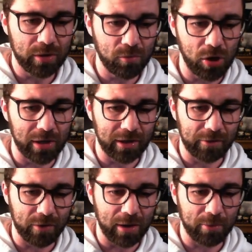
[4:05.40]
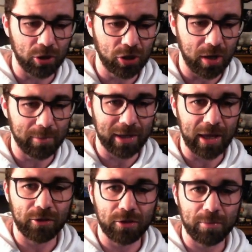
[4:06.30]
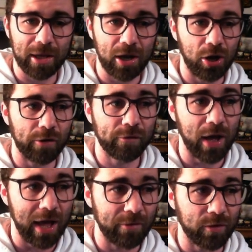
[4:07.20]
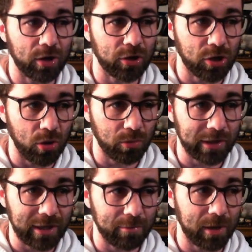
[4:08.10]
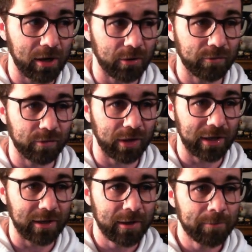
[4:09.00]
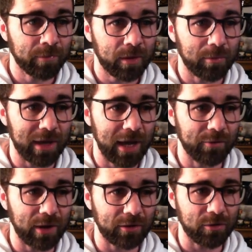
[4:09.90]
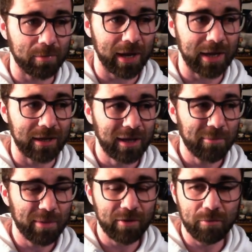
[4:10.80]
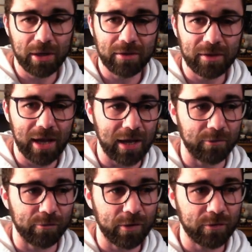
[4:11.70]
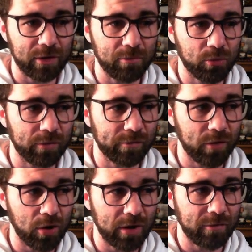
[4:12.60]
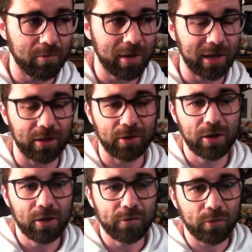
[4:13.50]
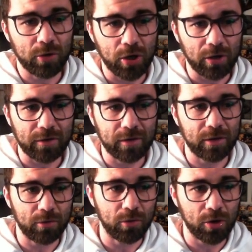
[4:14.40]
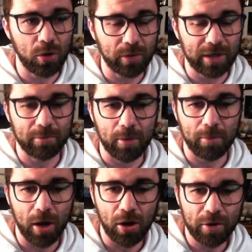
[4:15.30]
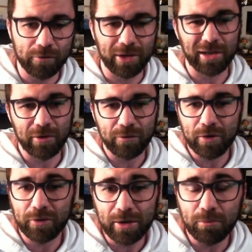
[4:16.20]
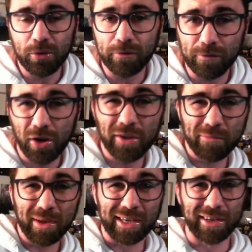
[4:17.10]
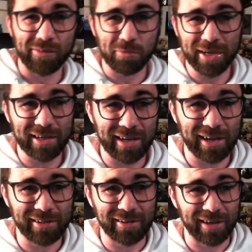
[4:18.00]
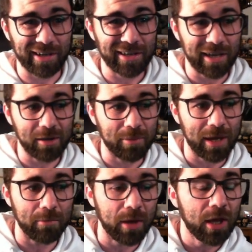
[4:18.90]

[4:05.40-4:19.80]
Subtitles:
White is very much coming in to be our forever goalkeeper, hopefully. We have had to pay a bit of money to get him, 15.5 million for a 19-year-old goalkeeper, but I think at 15.5 million, if we can actually keep him